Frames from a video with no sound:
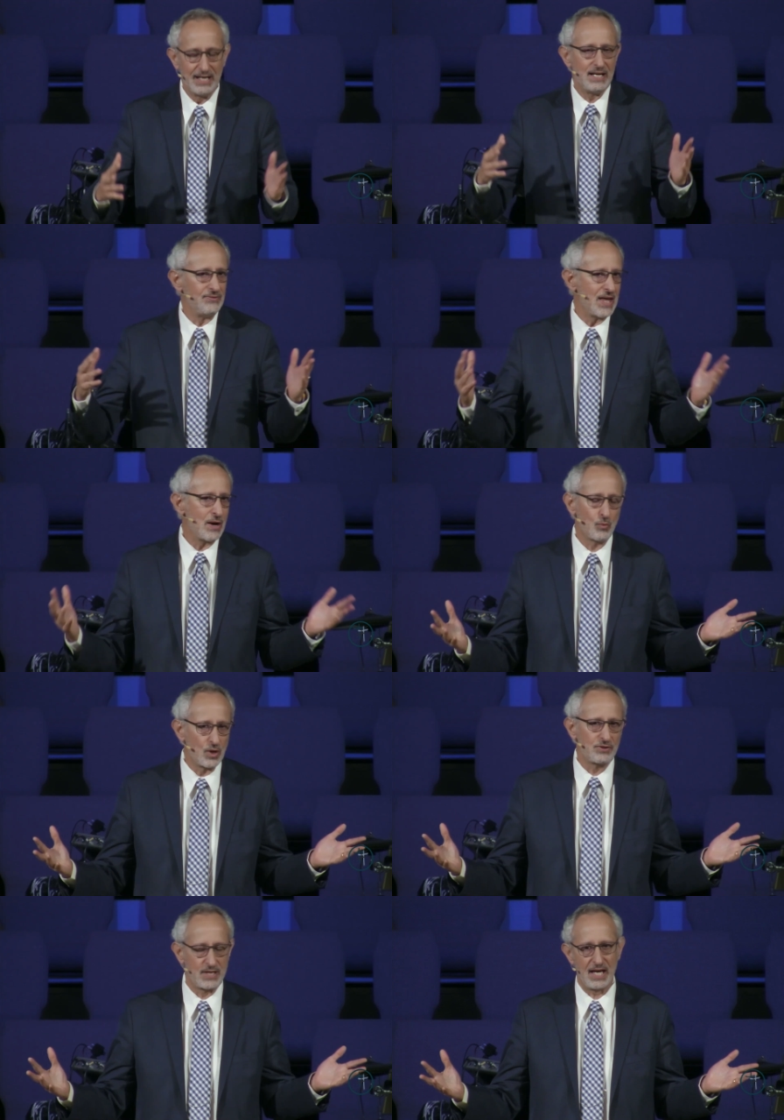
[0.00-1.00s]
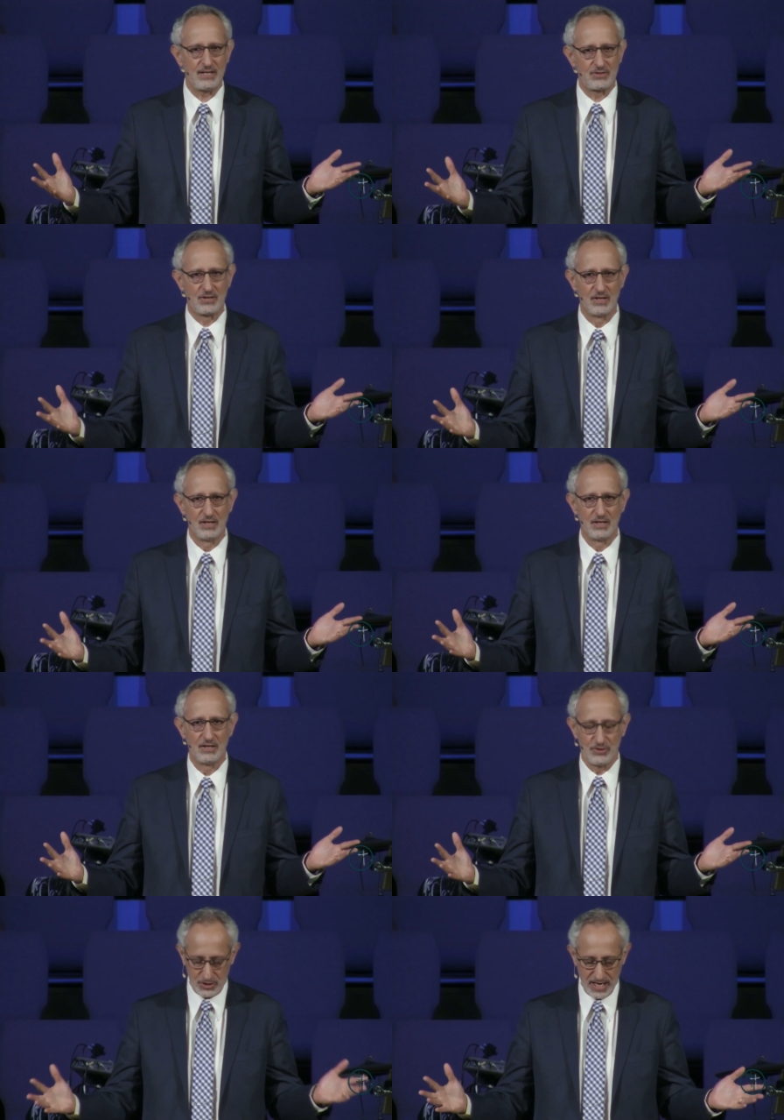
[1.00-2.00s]
in that worst case
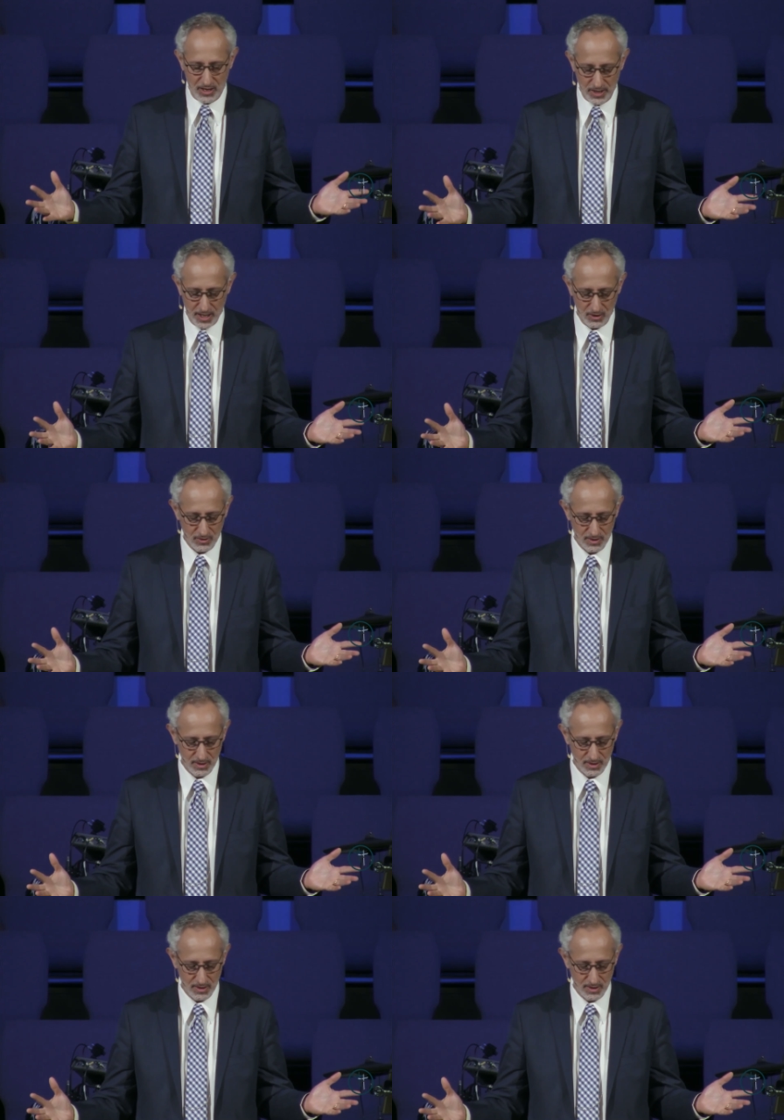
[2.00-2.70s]
scenario.